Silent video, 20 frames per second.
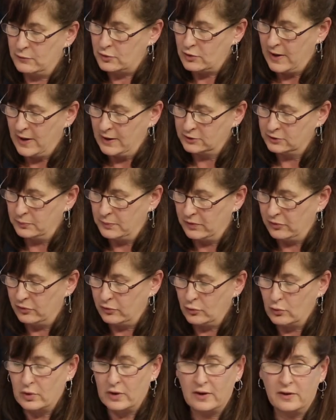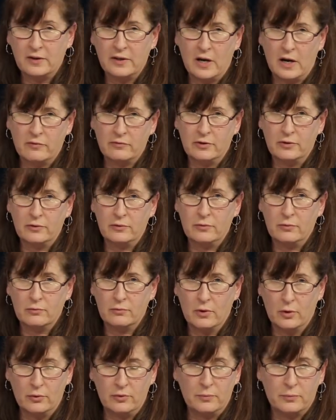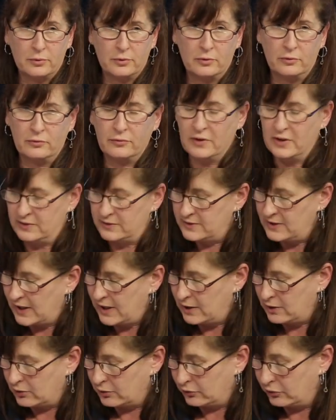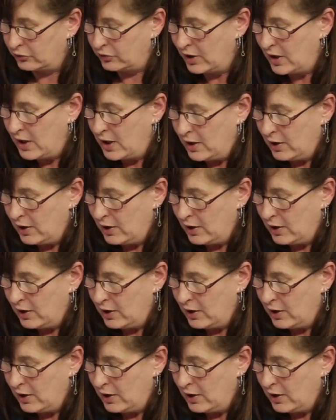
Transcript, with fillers: trash be stored in covered rodent-proof containers.